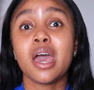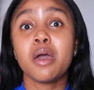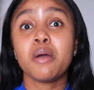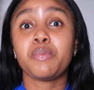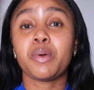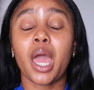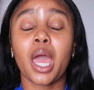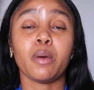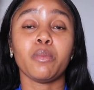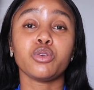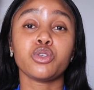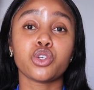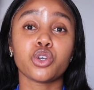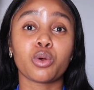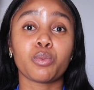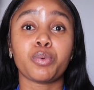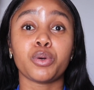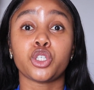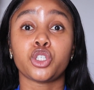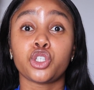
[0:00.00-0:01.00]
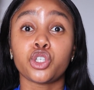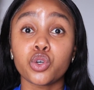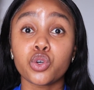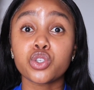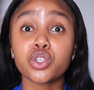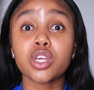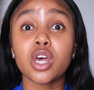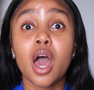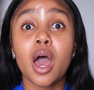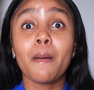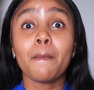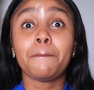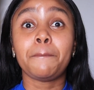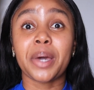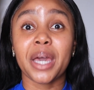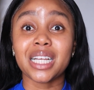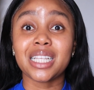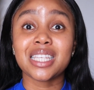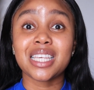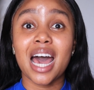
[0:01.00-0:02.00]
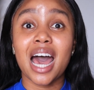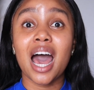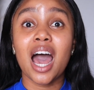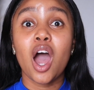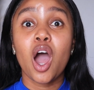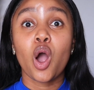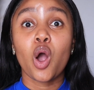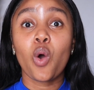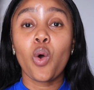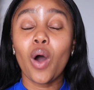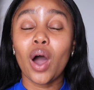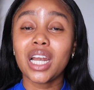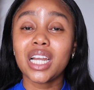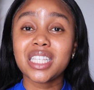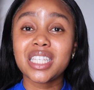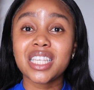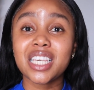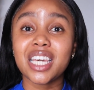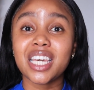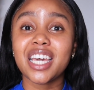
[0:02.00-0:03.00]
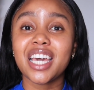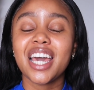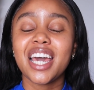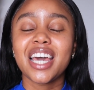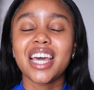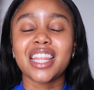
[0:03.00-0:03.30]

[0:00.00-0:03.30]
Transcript: be able to produce better quality.